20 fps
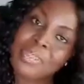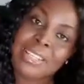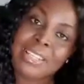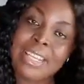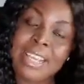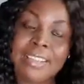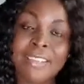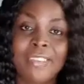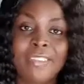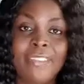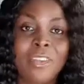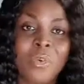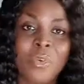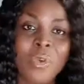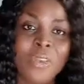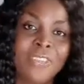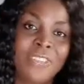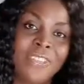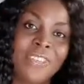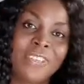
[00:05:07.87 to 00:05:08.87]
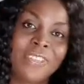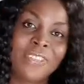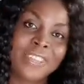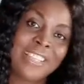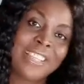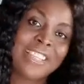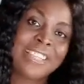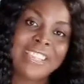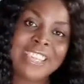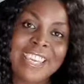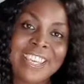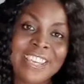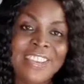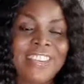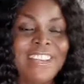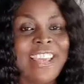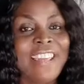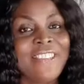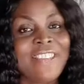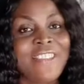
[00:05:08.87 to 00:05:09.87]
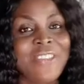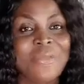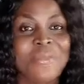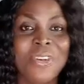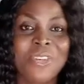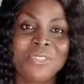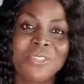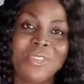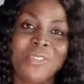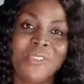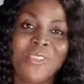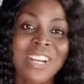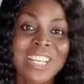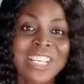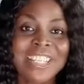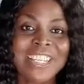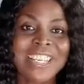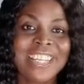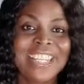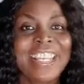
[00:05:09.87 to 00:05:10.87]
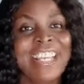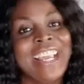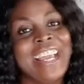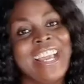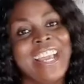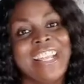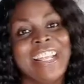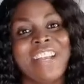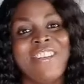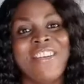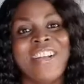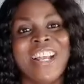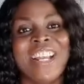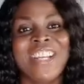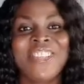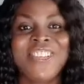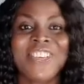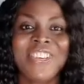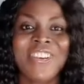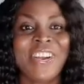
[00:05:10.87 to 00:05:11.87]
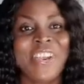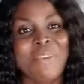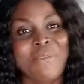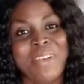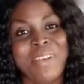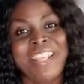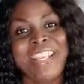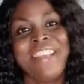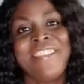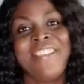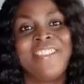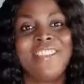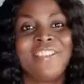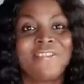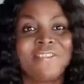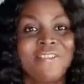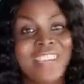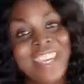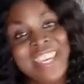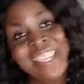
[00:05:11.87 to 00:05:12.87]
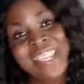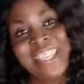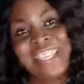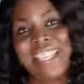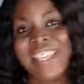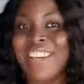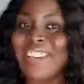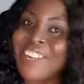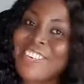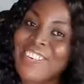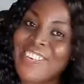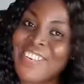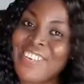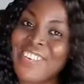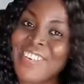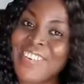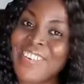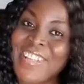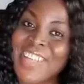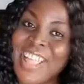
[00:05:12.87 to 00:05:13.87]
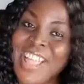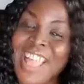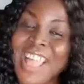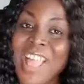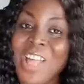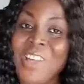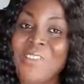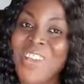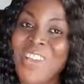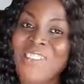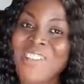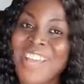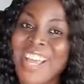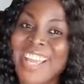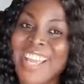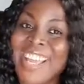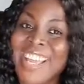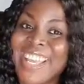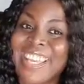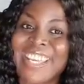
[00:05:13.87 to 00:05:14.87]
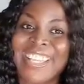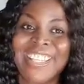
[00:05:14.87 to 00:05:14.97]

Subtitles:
That is the question. Thank you guys so much for watching, and I'll catch you all in my next video. Bye bye.